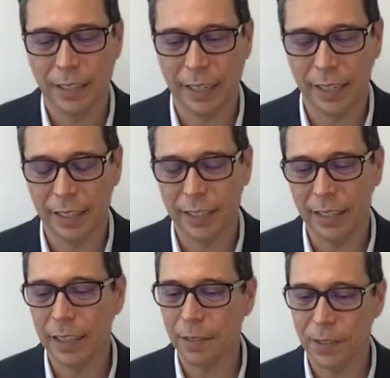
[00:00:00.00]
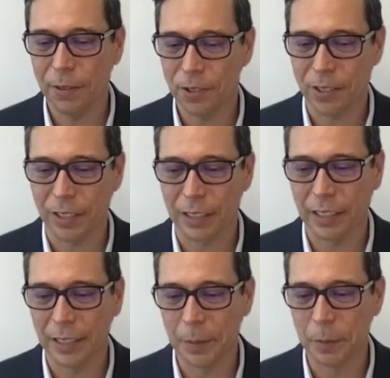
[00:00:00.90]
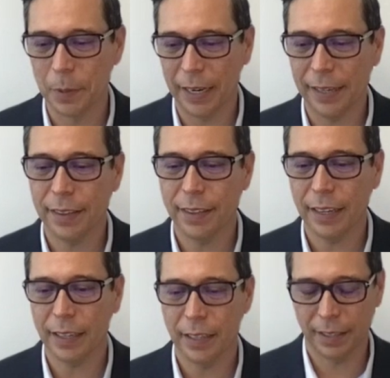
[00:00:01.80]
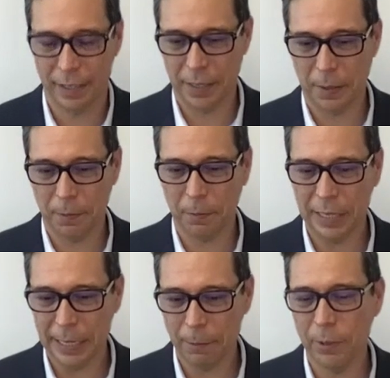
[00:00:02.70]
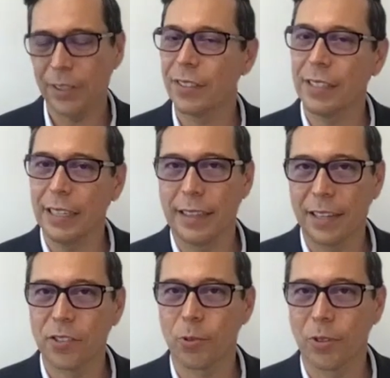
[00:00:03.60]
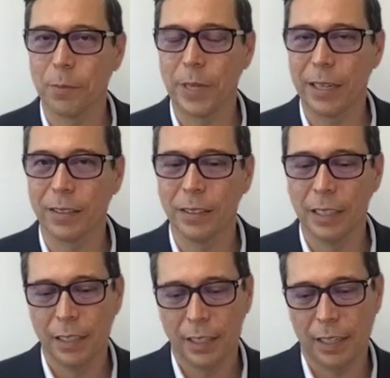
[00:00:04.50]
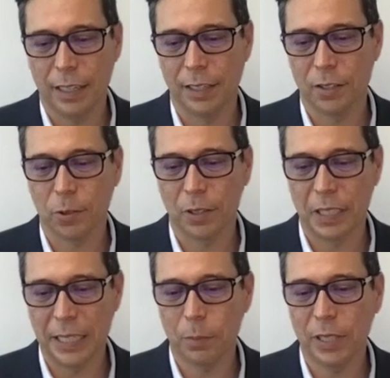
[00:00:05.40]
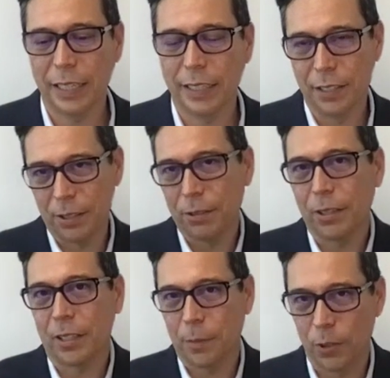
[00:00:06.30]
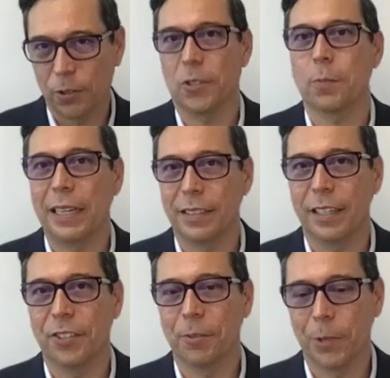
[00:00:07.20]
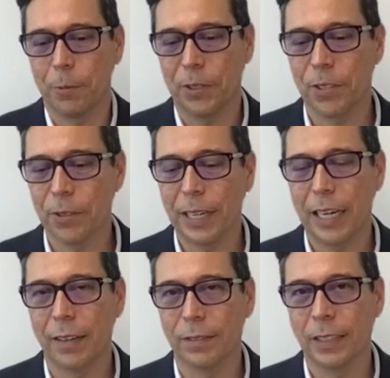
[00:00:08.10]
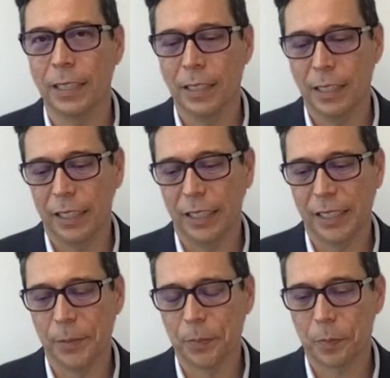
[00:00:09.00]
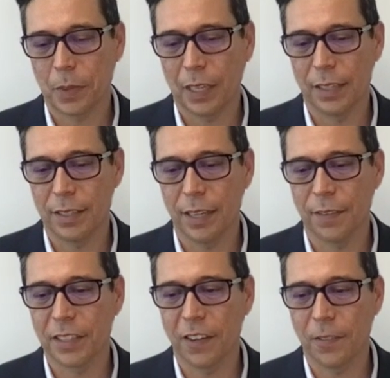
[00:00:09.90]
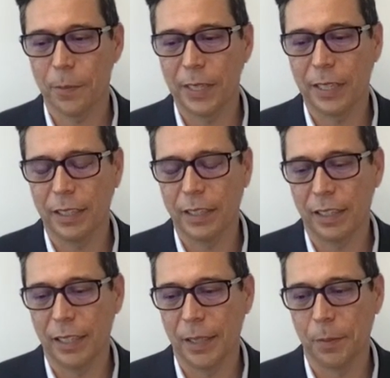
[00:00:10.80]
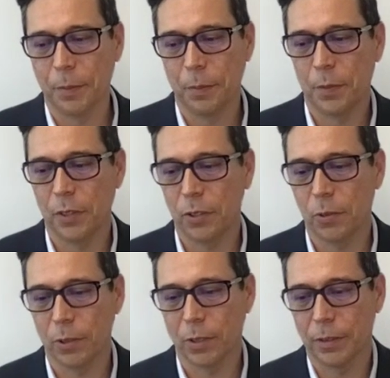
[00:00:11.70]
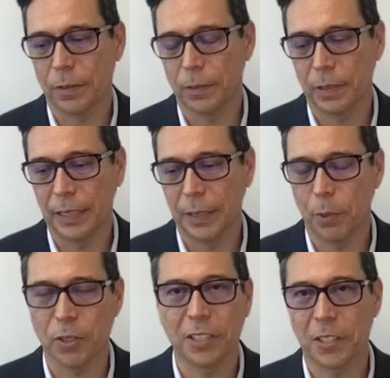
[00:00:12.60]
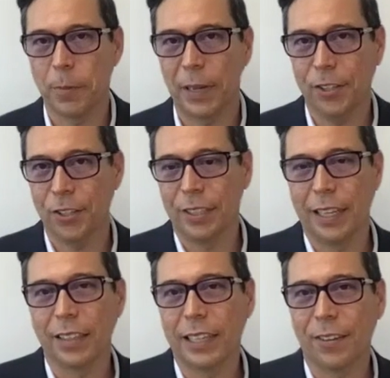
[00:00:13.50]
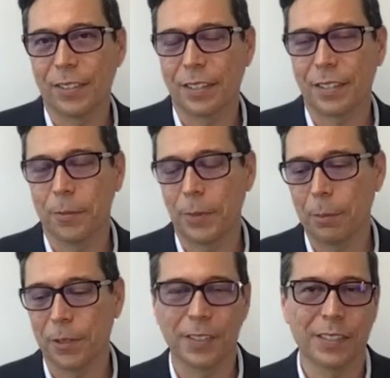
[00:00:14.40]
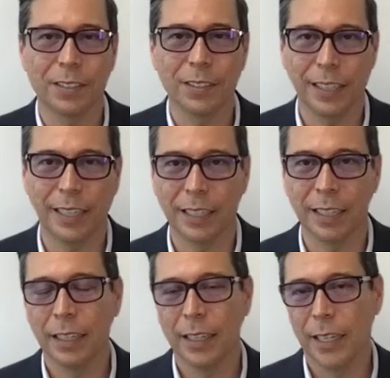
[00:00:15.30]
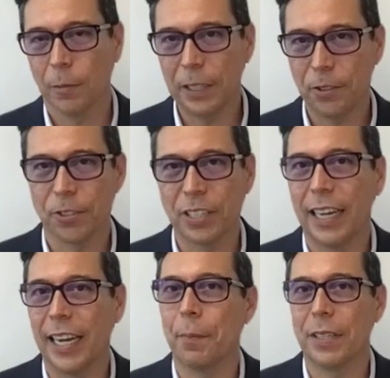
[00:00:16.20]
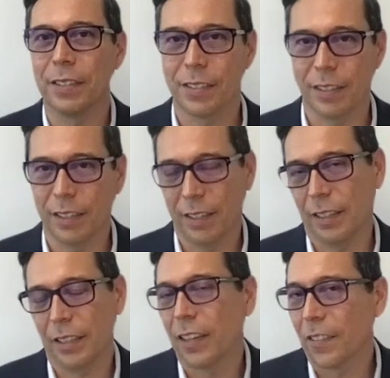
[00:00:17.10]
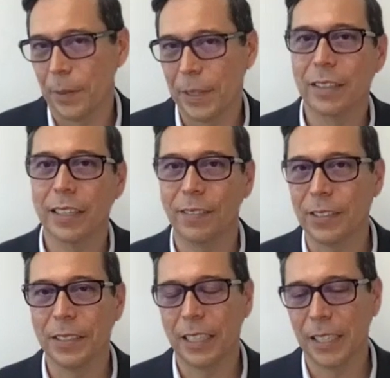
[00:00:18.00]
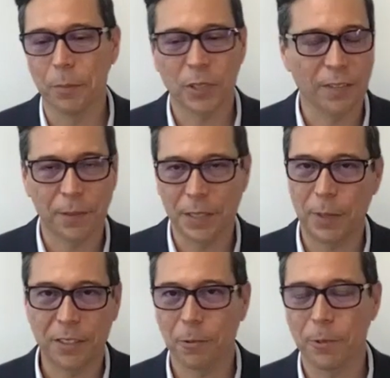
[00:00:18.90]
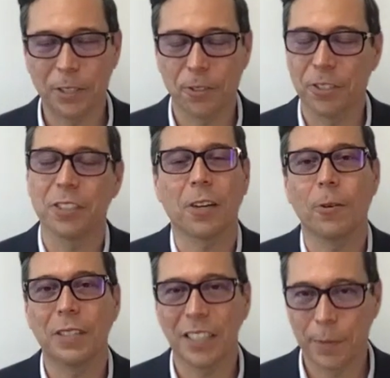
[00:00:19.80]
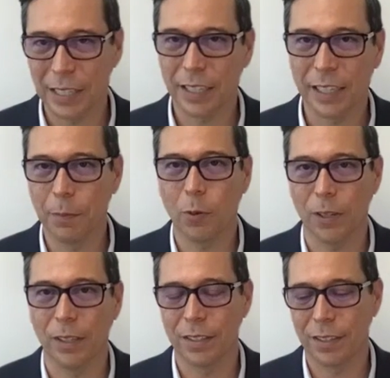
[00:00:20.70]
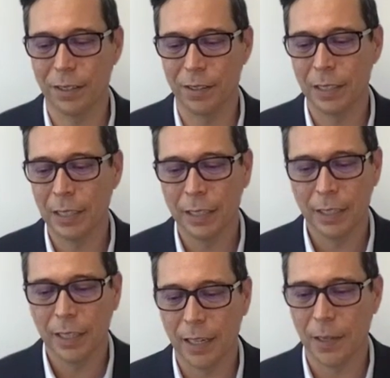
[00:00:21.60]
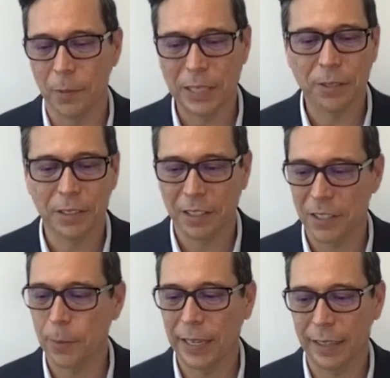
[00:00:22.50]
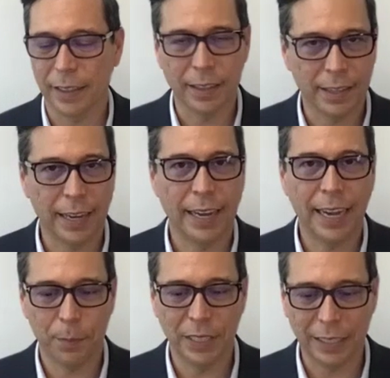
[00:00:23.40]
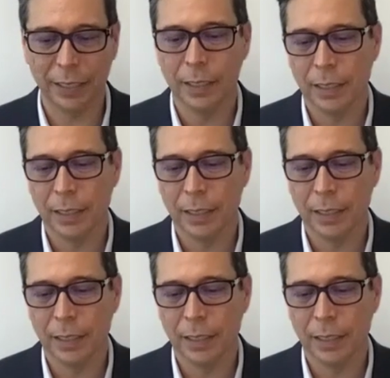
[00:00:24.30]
And in the future, um, I think we will see that sort of model uh, sort of implant into our commercial space station where you do have um, a set of government um, sort of uh, participation that allows us to be able to facilitate research that happens on a government level. Um, government sponsored research is always going to be important. So uh, we do anticipate that happening.